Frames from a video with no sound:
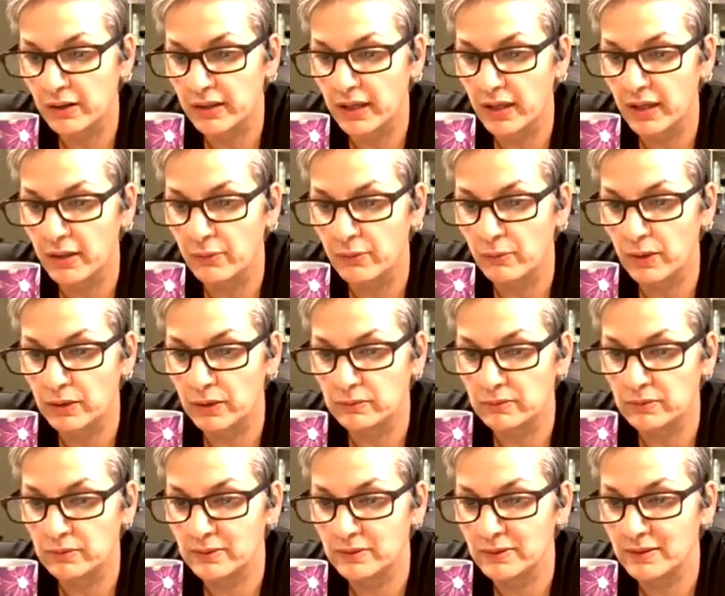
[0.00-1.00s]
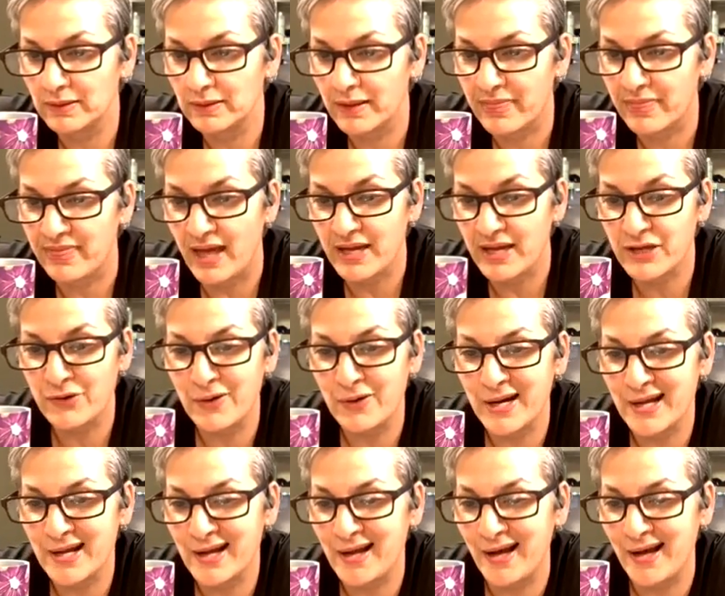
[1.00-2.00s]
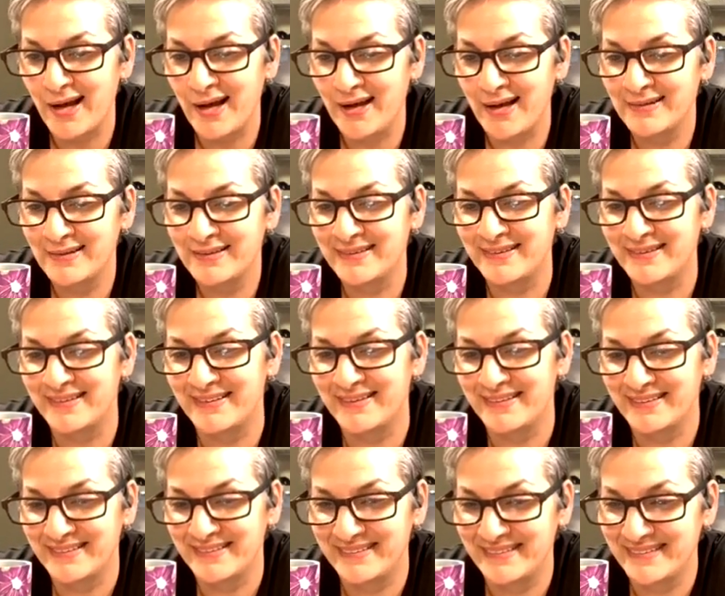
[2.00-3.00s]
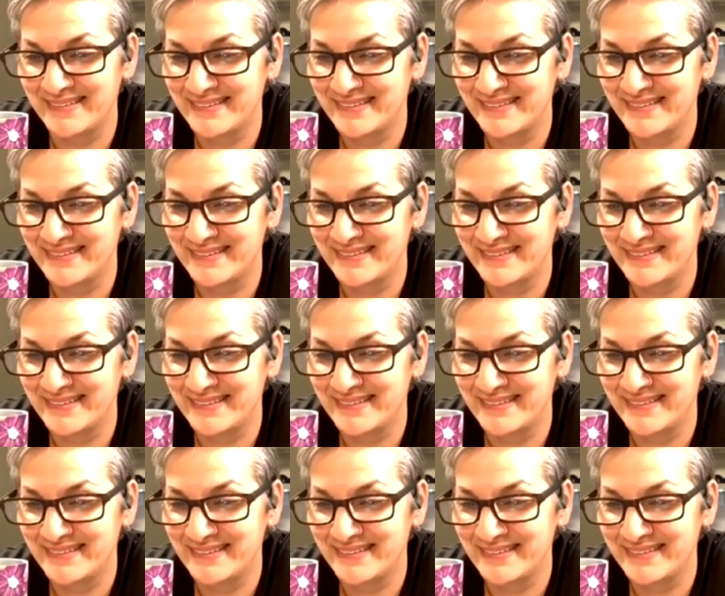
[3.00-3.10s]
Okay, well, thank you, Erika.